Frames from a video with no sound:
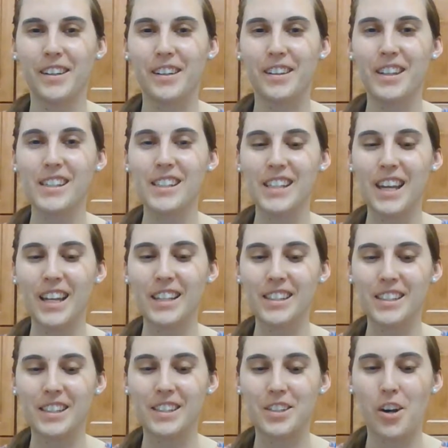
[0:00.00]
This
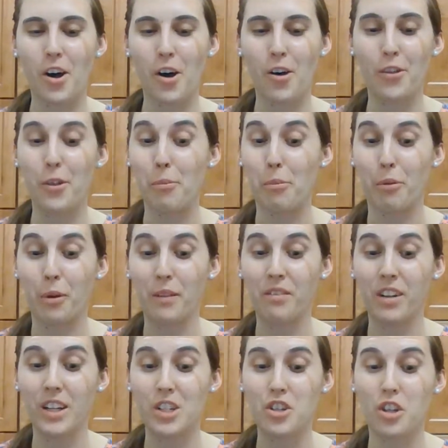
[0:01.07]
case is called the
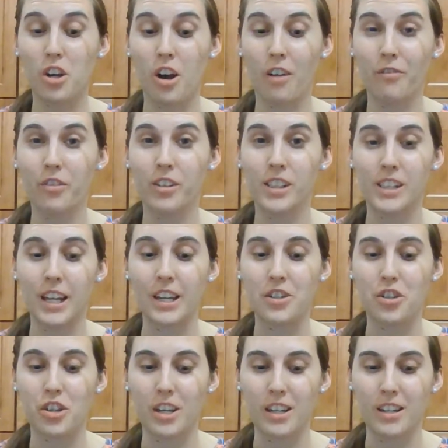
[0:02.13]
privileged
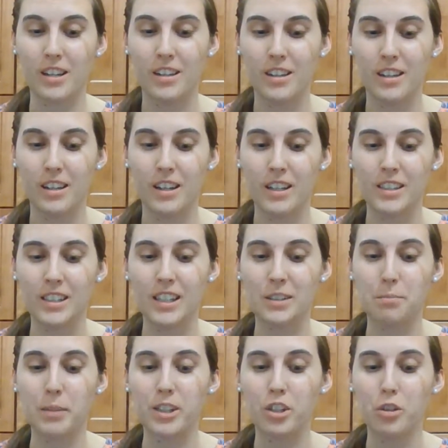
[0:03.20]
conversation. It says
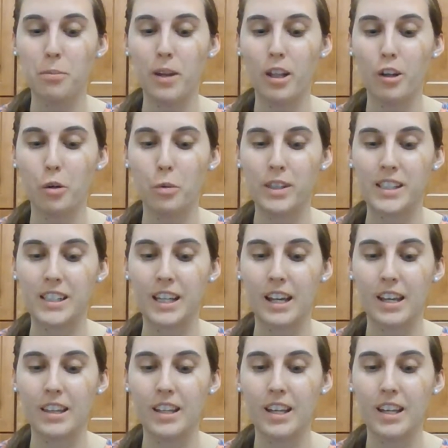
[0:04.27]
Mr. Miller was sitting in the